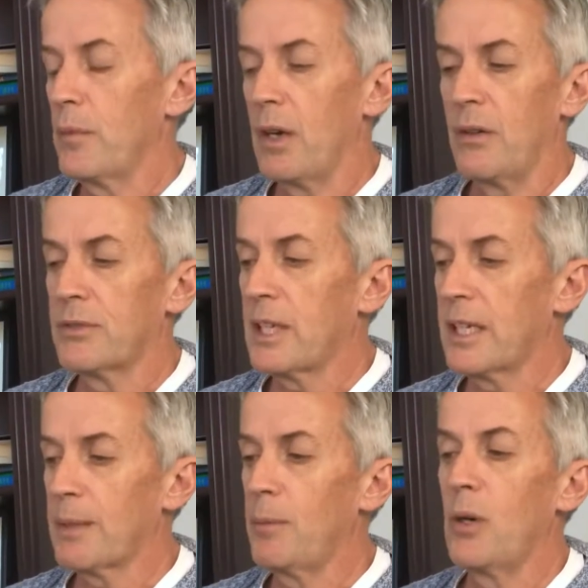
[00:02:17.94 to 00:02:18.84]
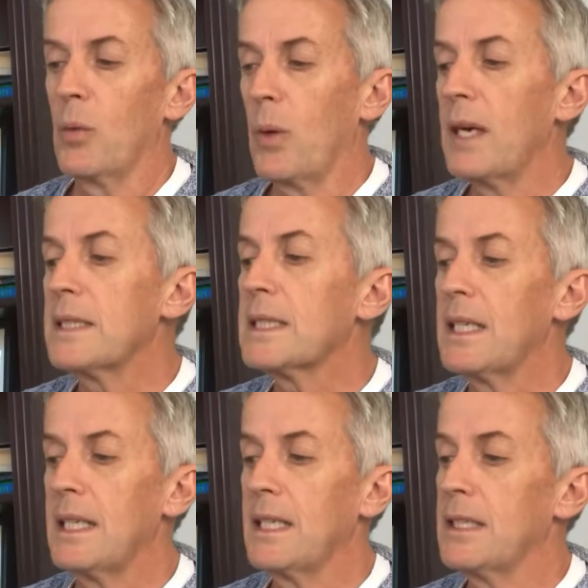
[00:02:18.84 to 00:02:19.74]
I've taken my weight
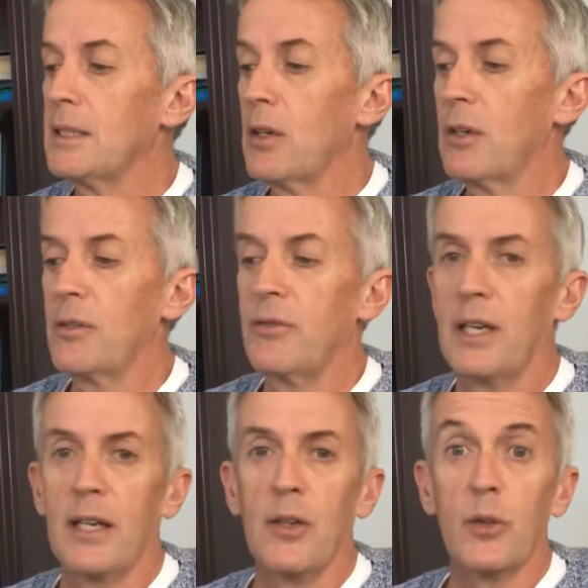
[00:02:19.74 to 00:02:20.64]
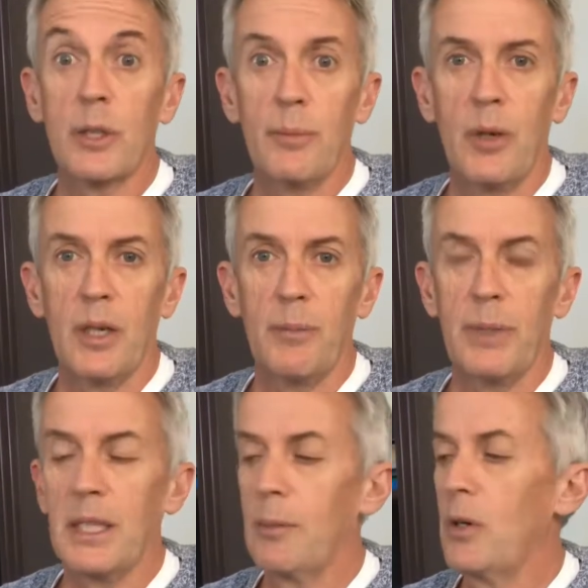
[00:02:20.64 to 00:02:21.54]
and I've looked at my
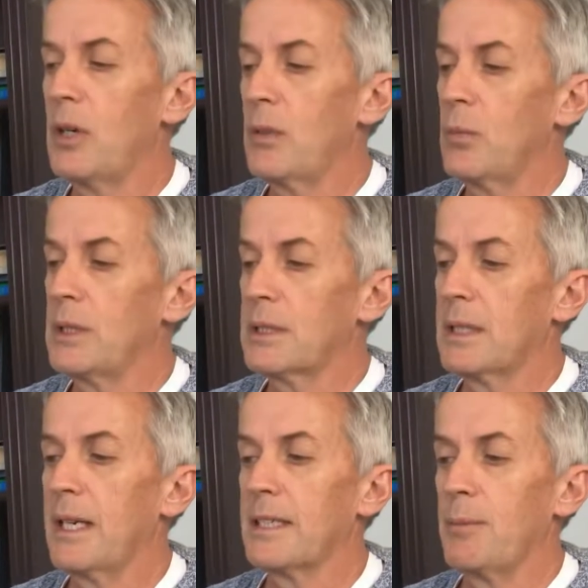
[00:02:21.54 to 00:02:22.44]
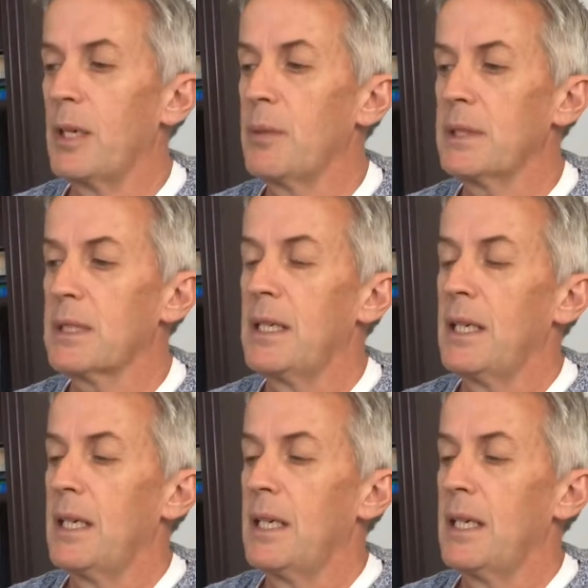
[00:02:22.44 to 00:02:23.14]
BMI, which at the moment